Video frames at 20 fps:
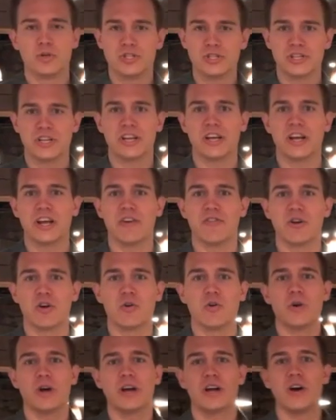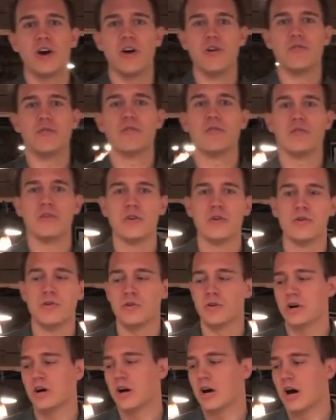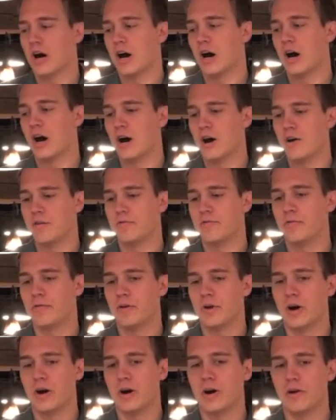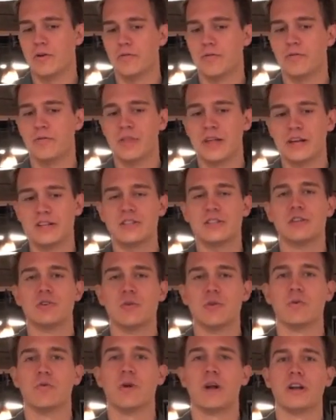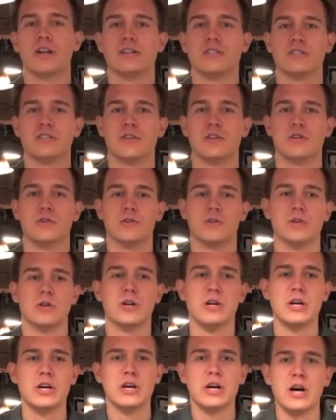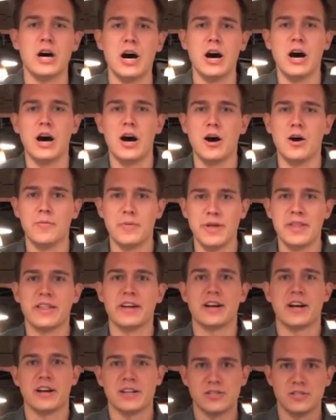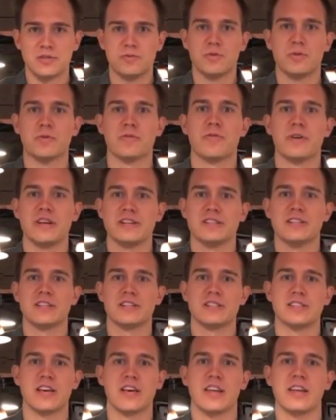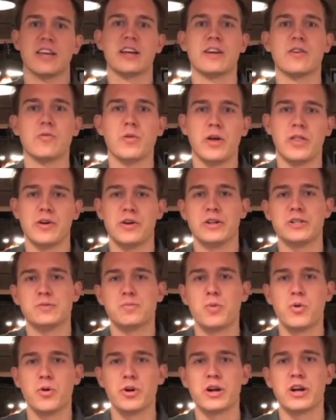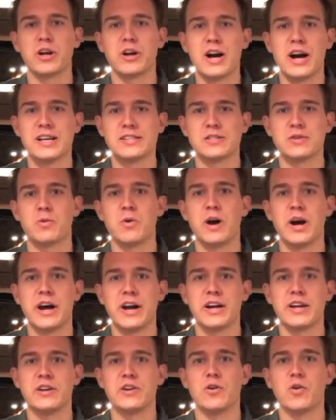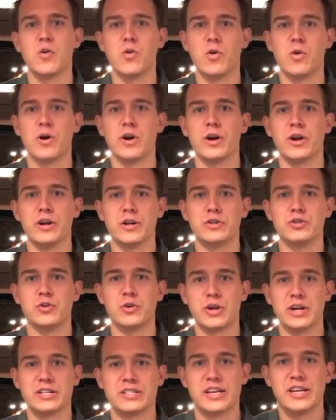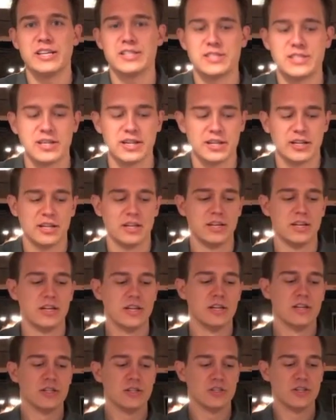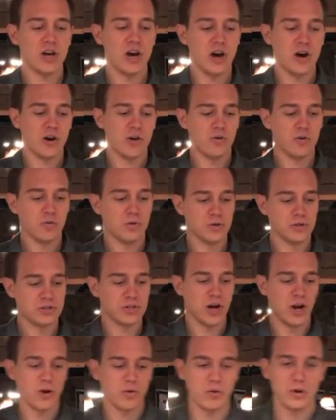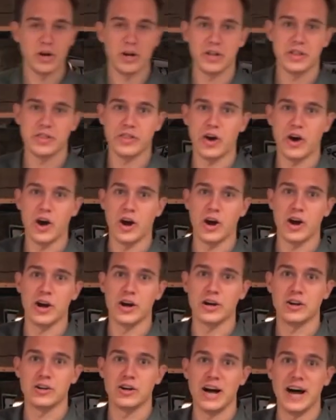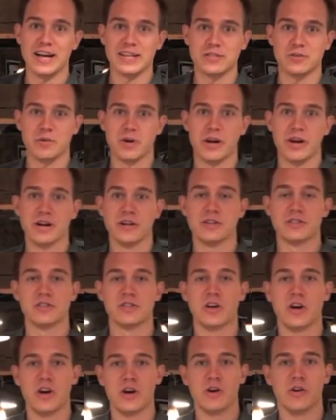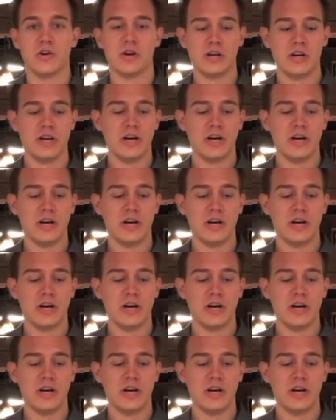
just going to give a quick overview of things that you would run into in the customer-facing setting, whether it's pouring a glass of wine or doing a tasting. So we'll start with our glassware. So